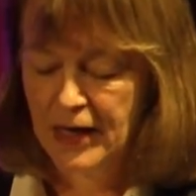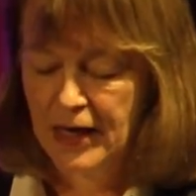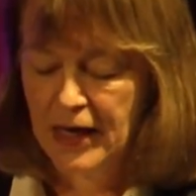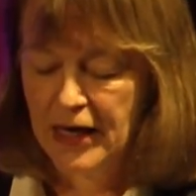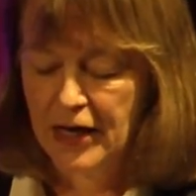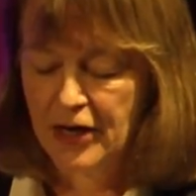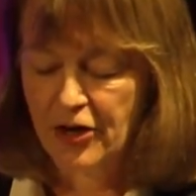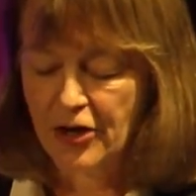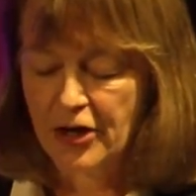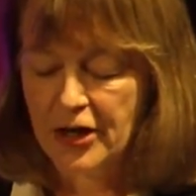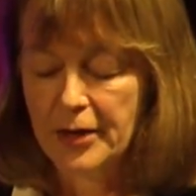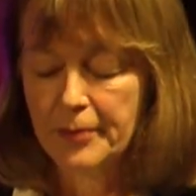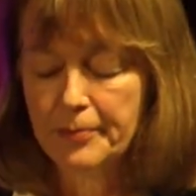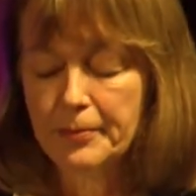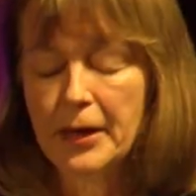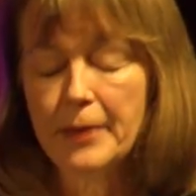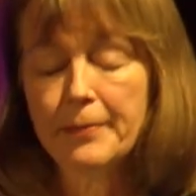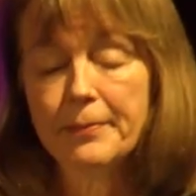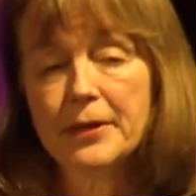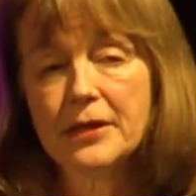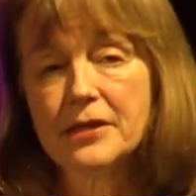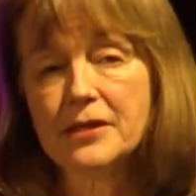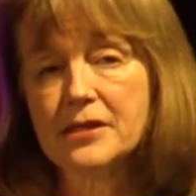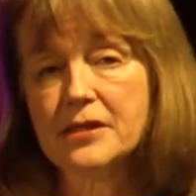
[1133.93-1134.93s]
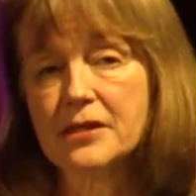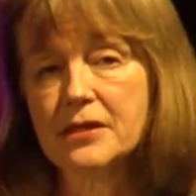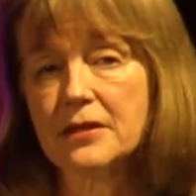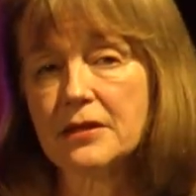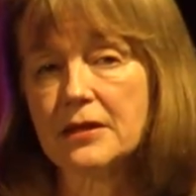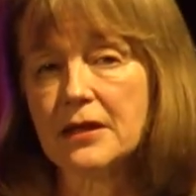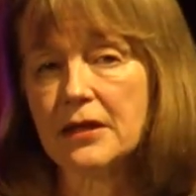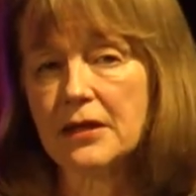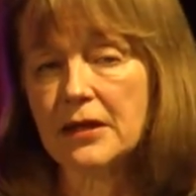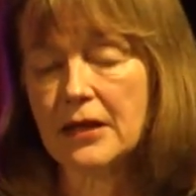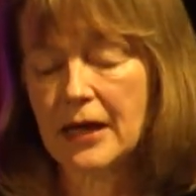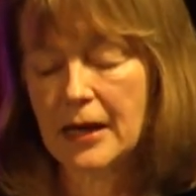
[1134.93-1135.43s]
And our commitment to
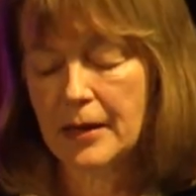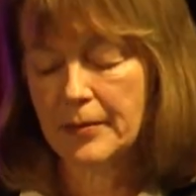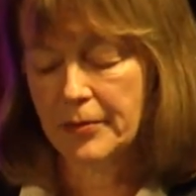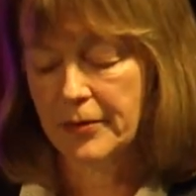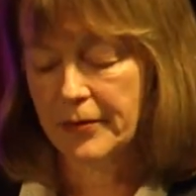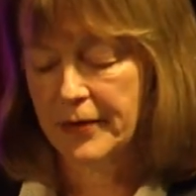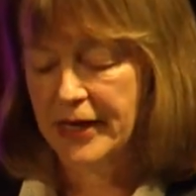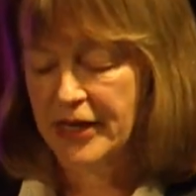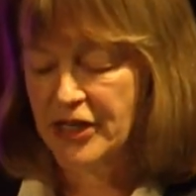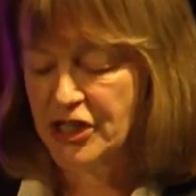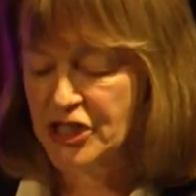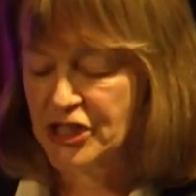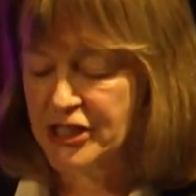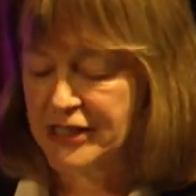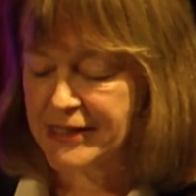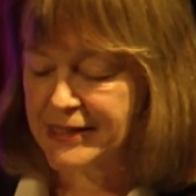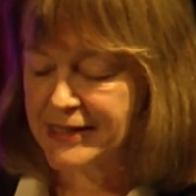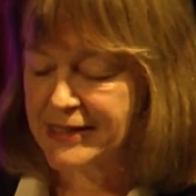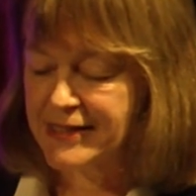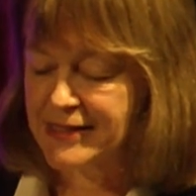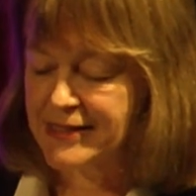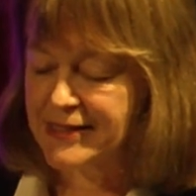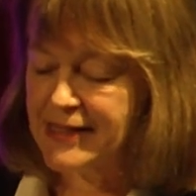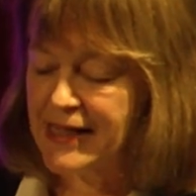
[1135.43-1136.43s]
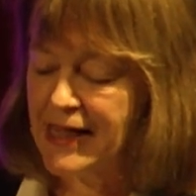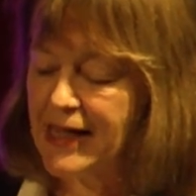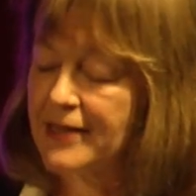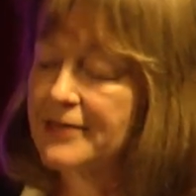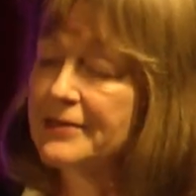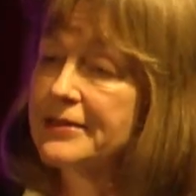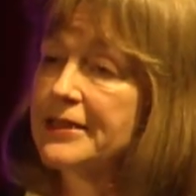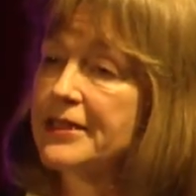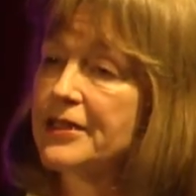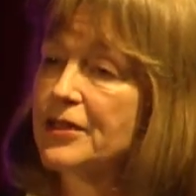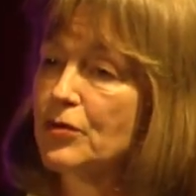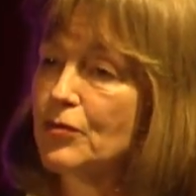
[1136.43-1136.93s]
collaboration is
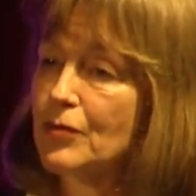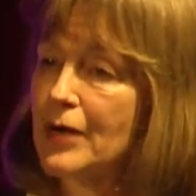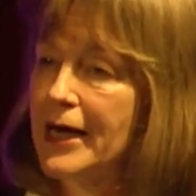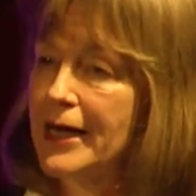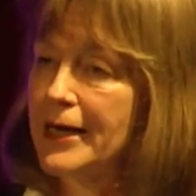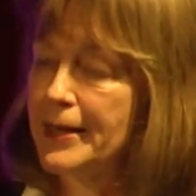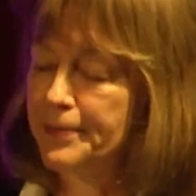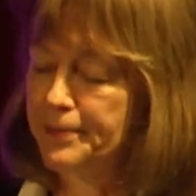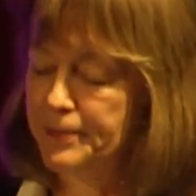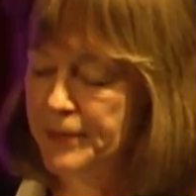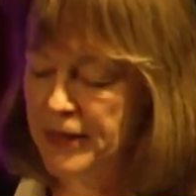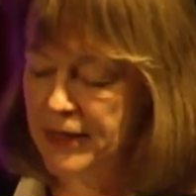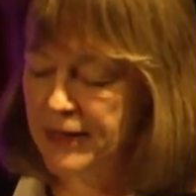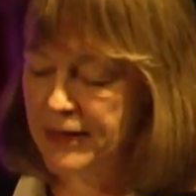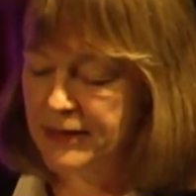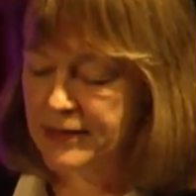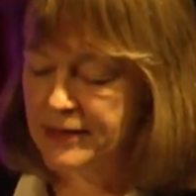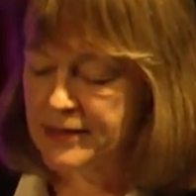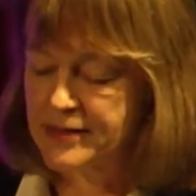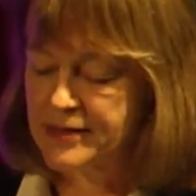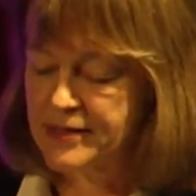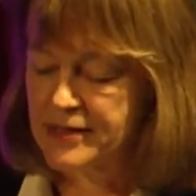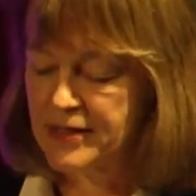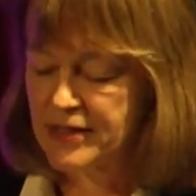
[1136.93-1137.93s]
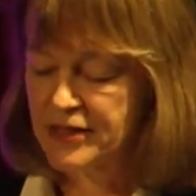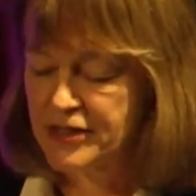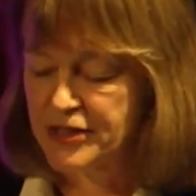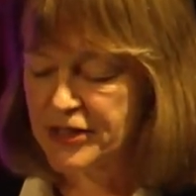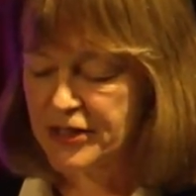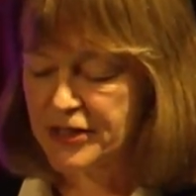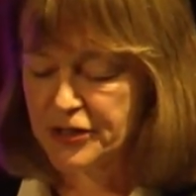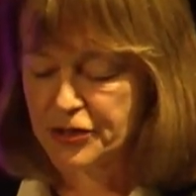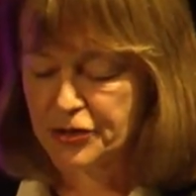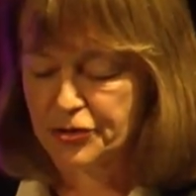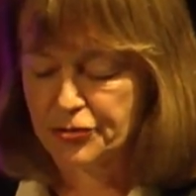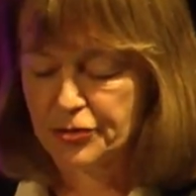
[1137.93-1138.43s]
exactly the right means to
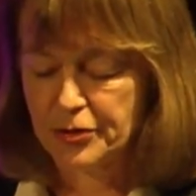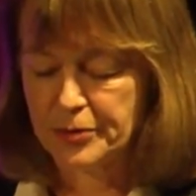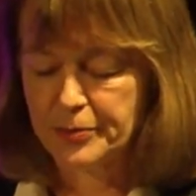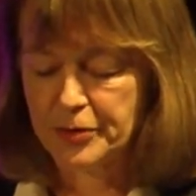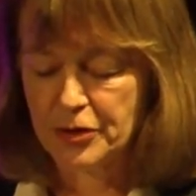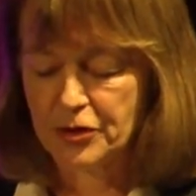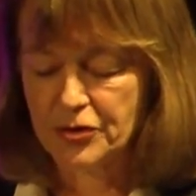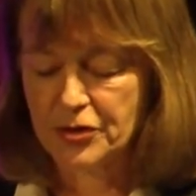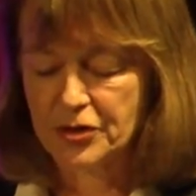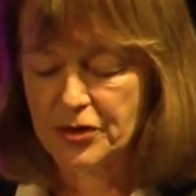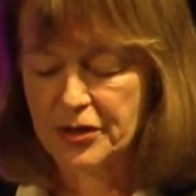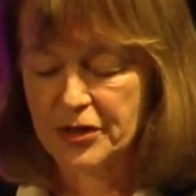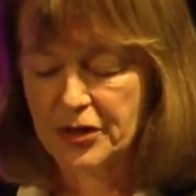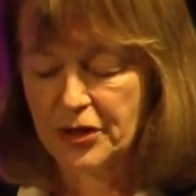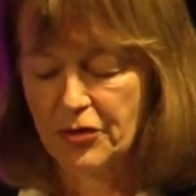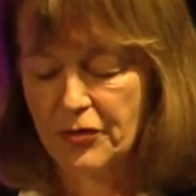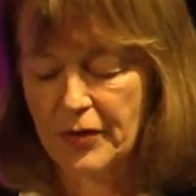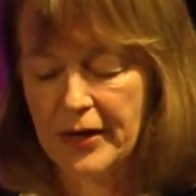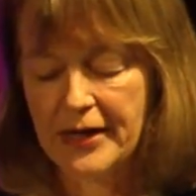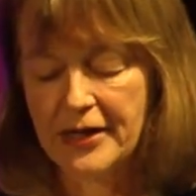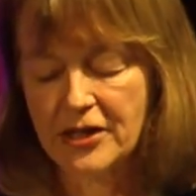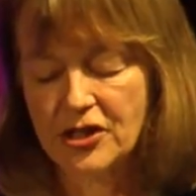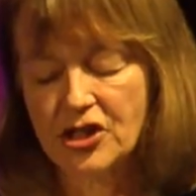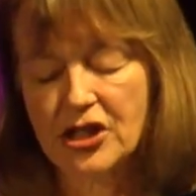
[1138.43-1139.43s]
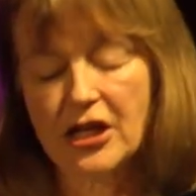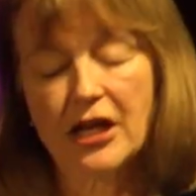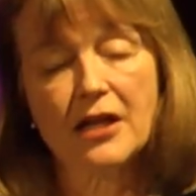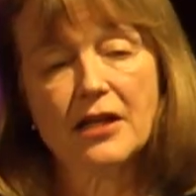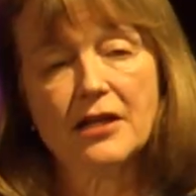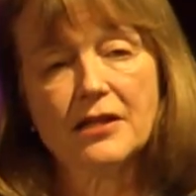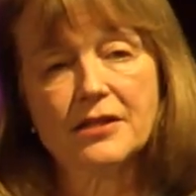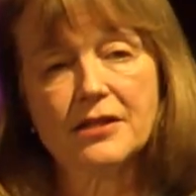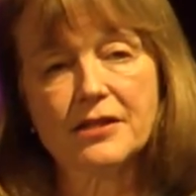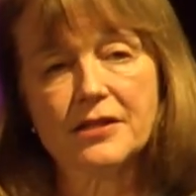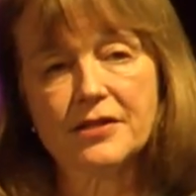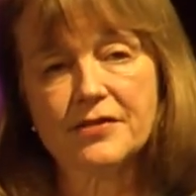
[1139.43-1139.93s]
contribute to the grand
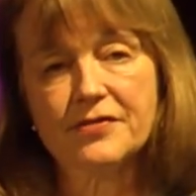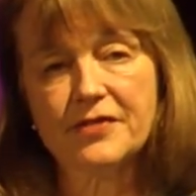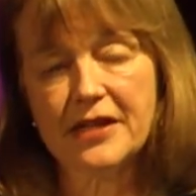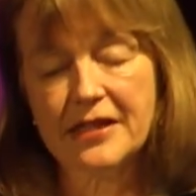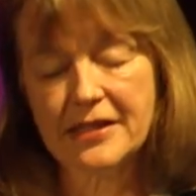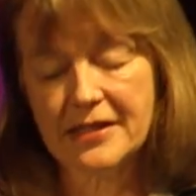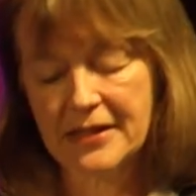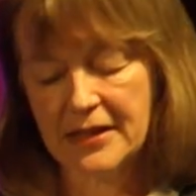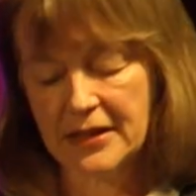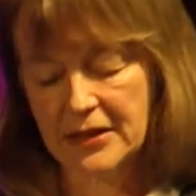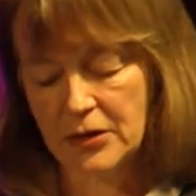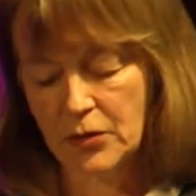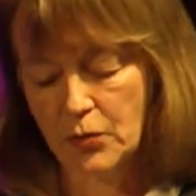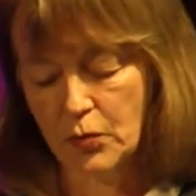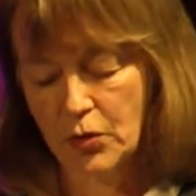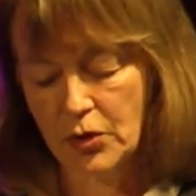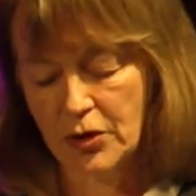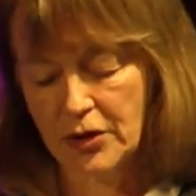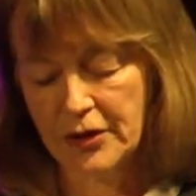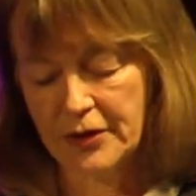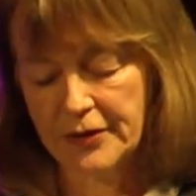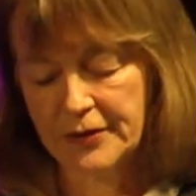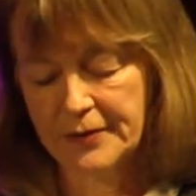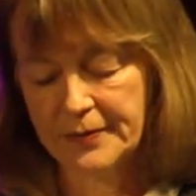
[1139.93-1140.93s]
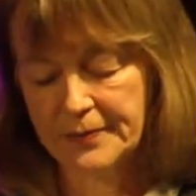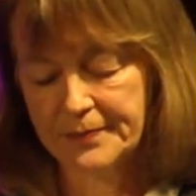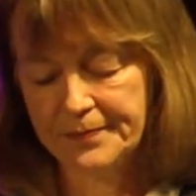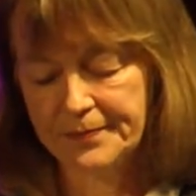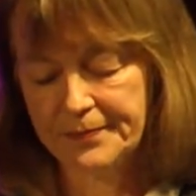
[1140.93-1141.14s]
challenges facing the world.